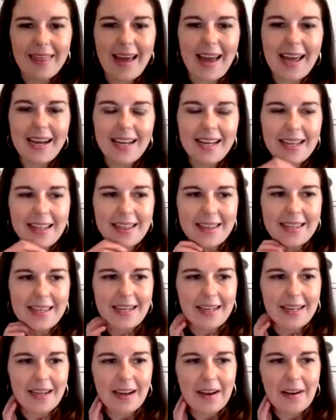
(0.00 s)
that I
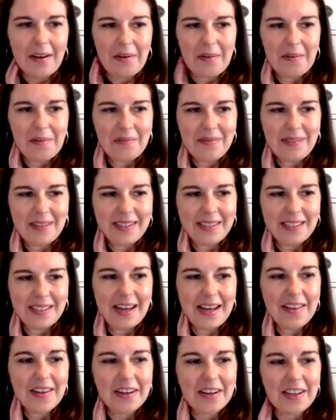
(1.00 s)
think um, is
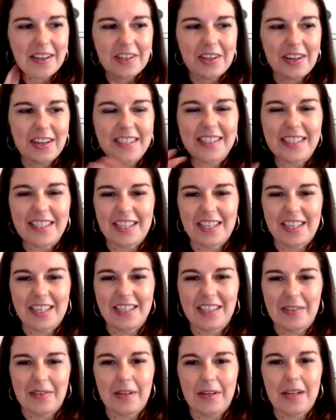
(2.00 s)
another good transition
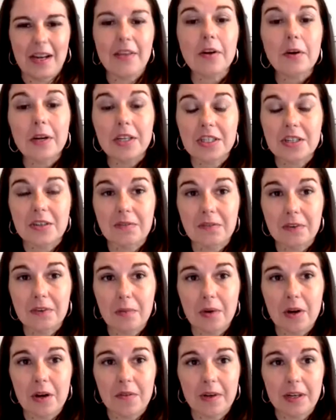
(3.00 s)
into another question from
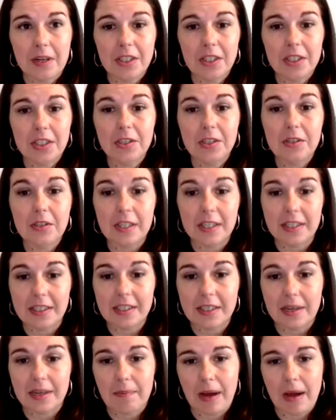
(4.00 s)
one of our
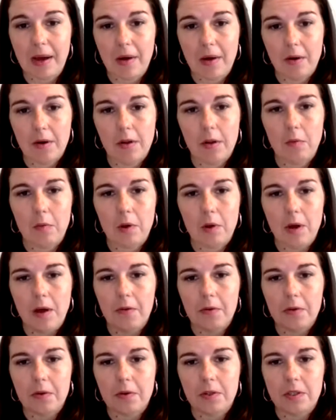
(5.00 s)
students about Global
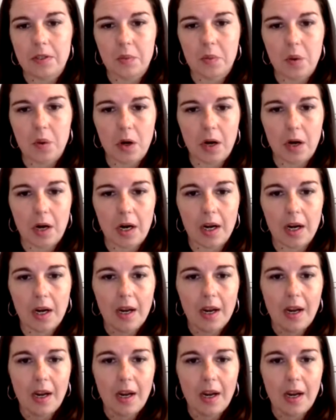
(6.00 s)
Health Corps' work.